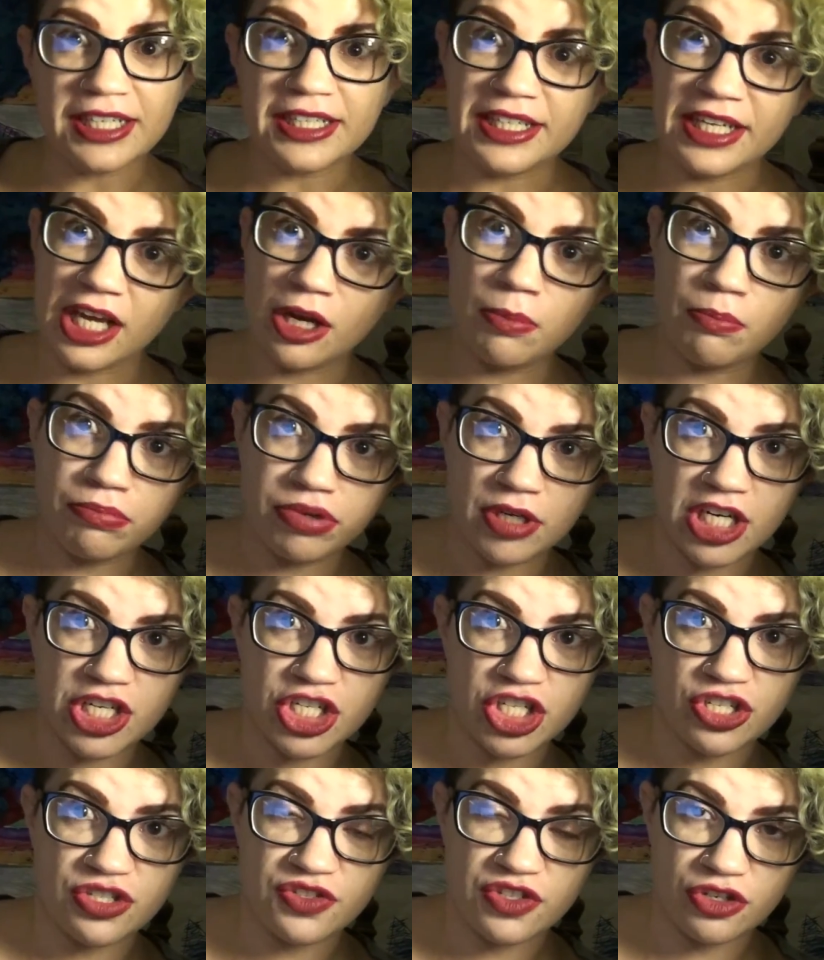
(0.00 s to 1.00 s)

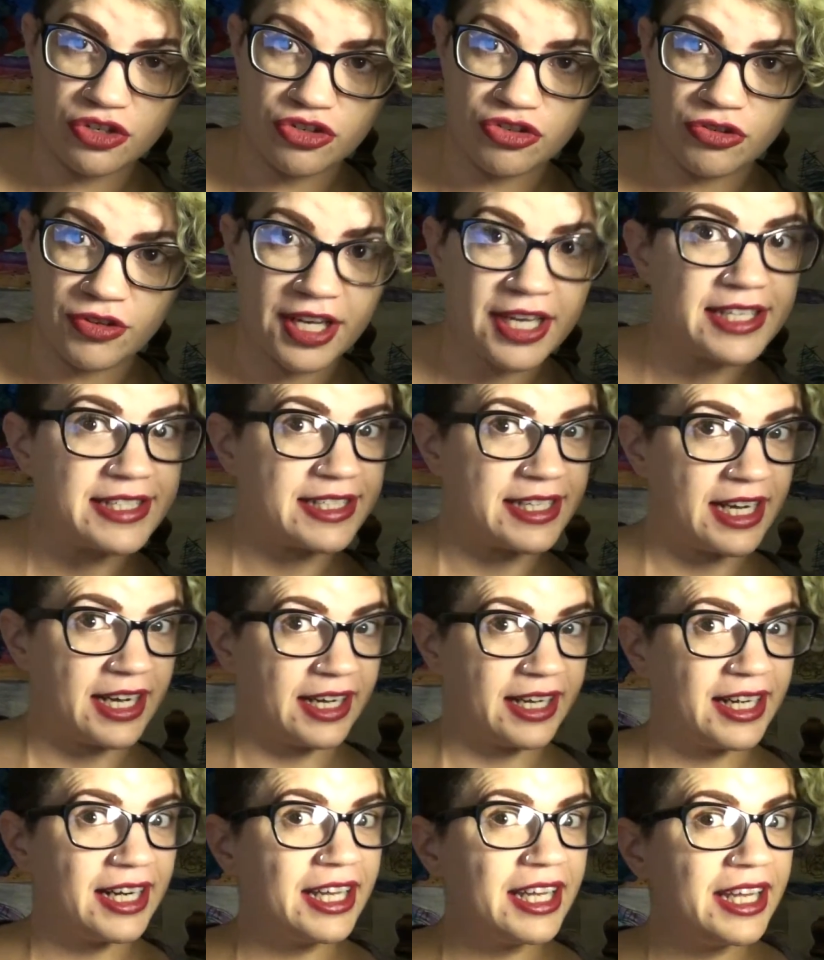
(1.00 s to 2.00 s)
Decompression surgery is not
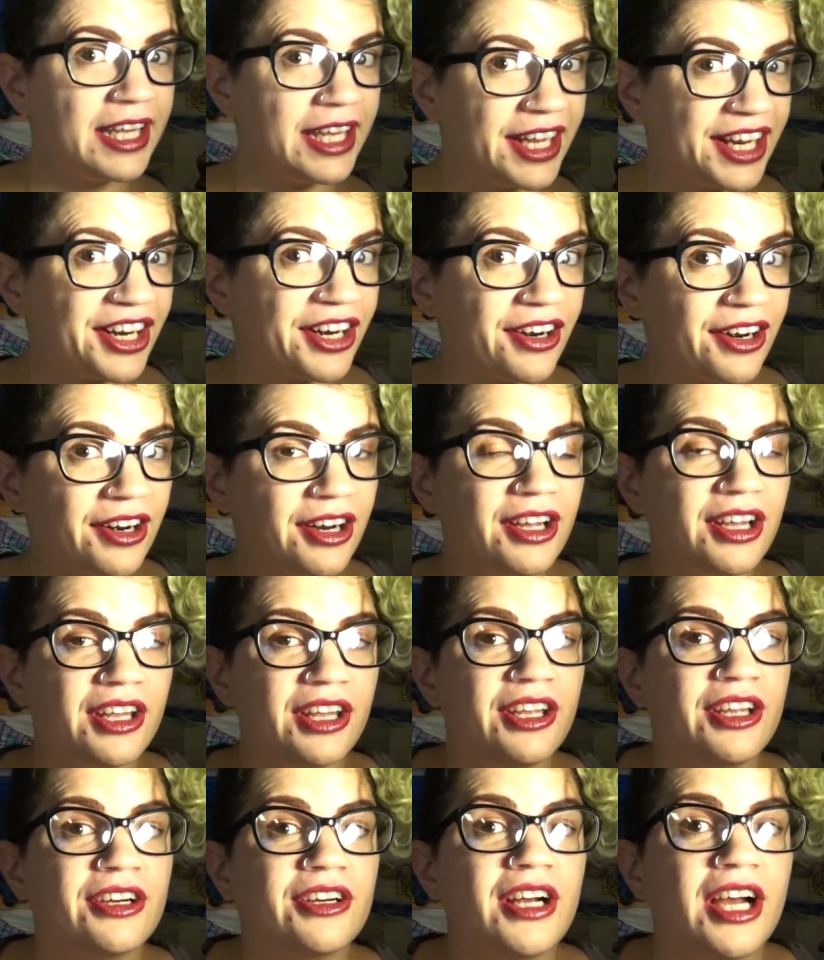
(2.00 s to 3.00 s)
going to cure
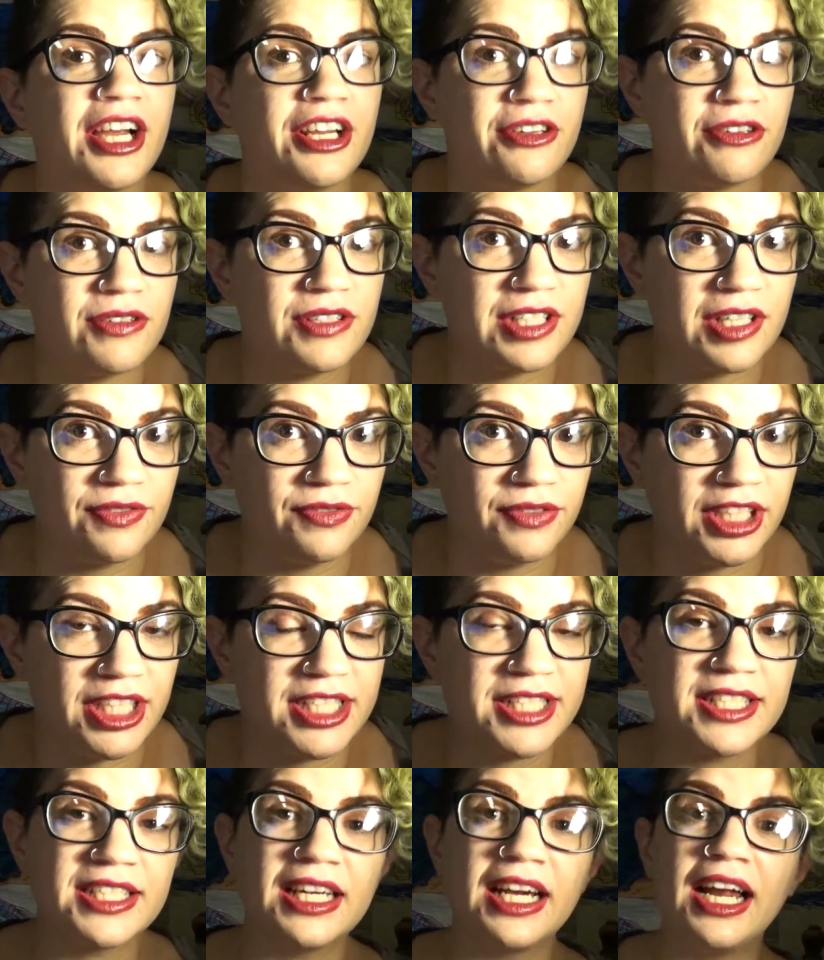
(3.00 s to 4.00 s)
your
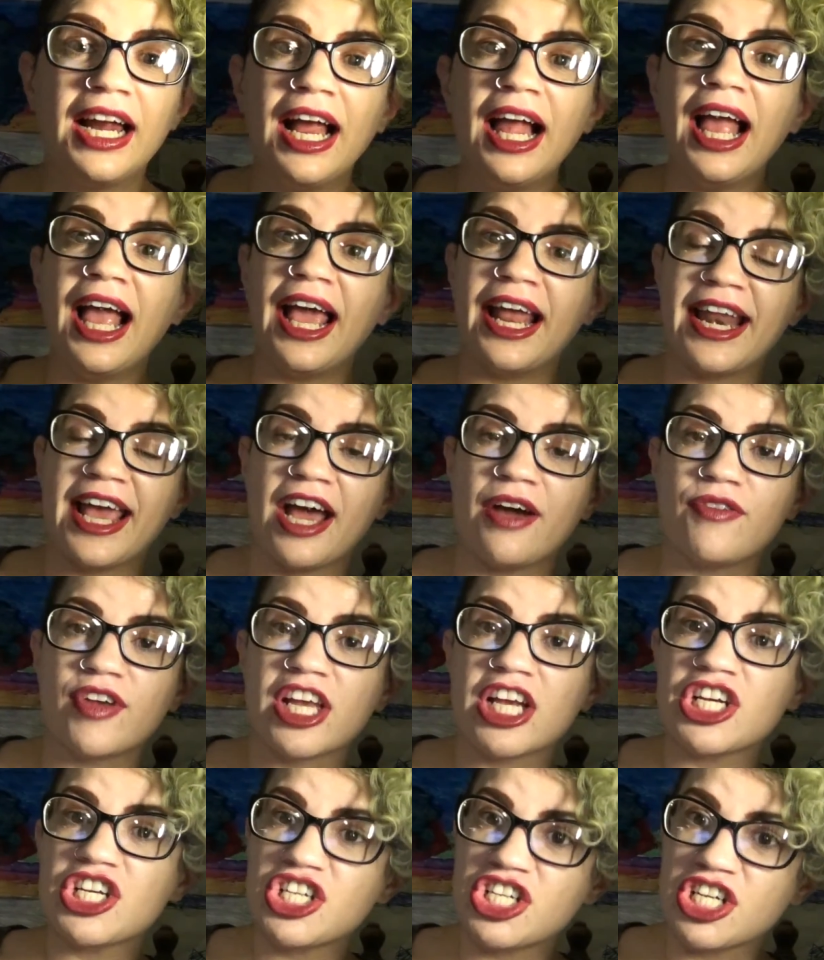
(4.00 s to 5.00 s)
hydrocephalus, and having
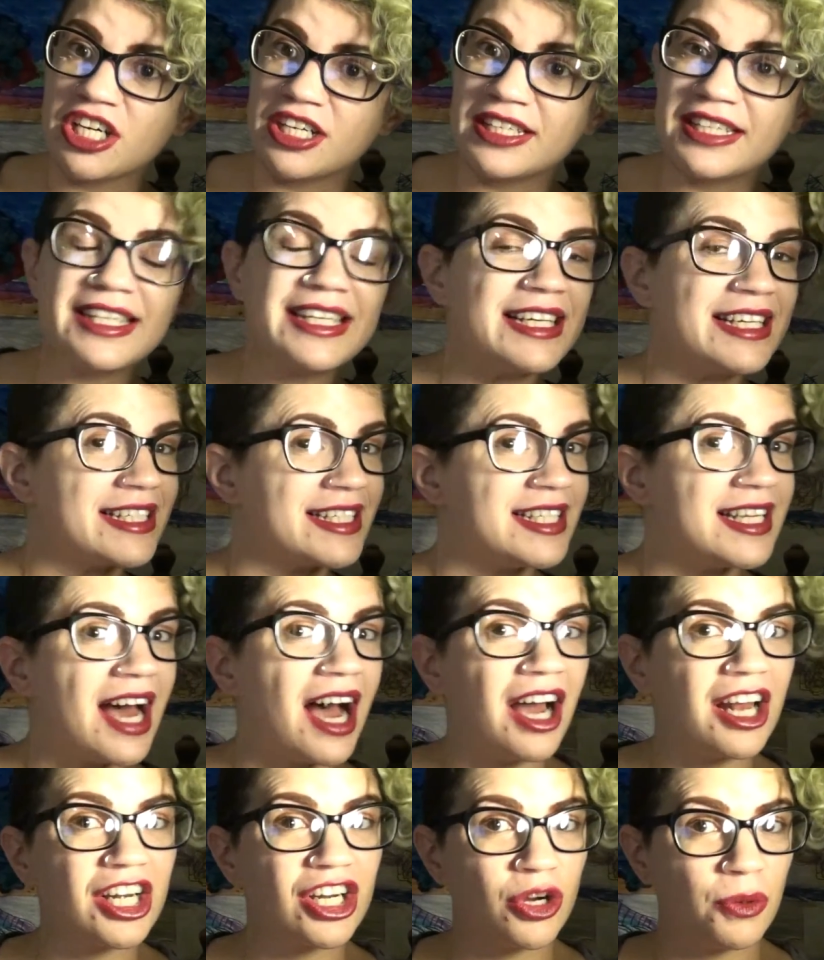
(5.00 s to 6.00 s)
a shunt is
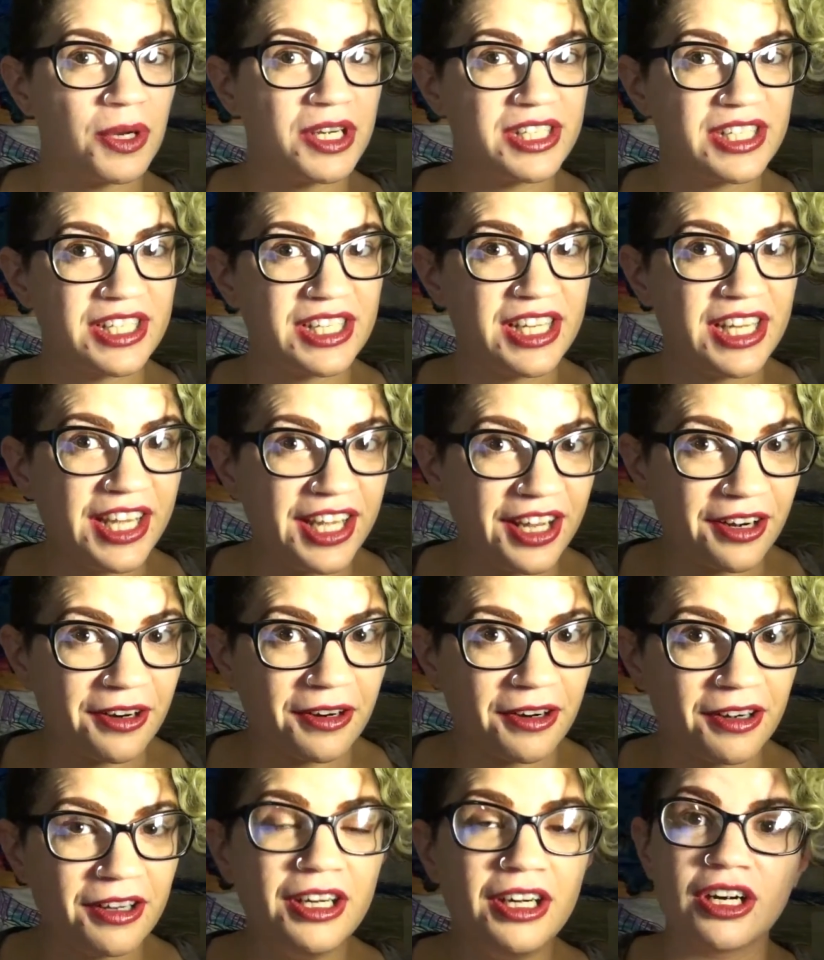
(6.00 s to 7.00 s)
not going to
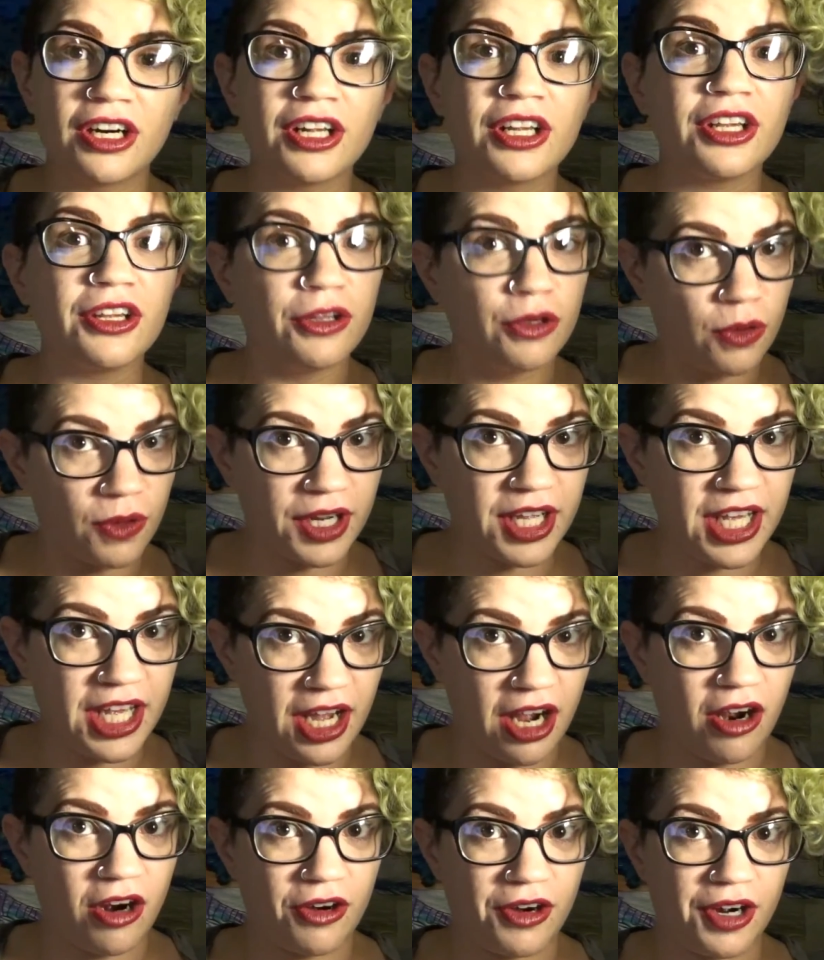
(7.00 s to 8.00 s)
cure your
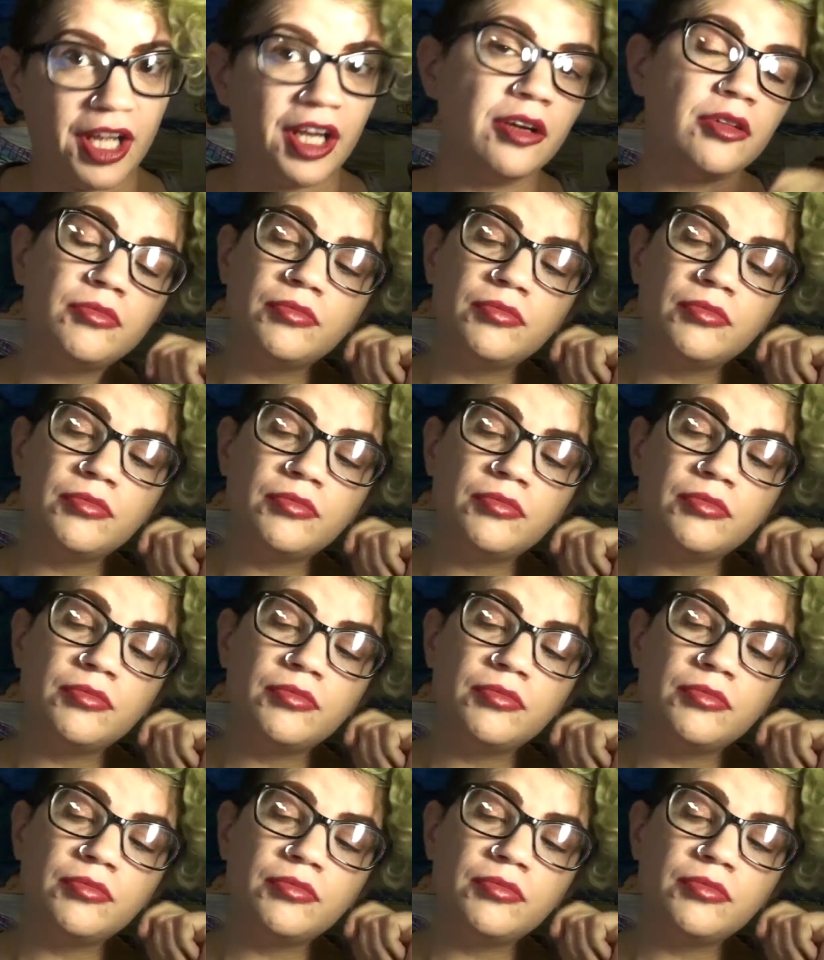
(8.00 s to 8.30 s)
Chiari.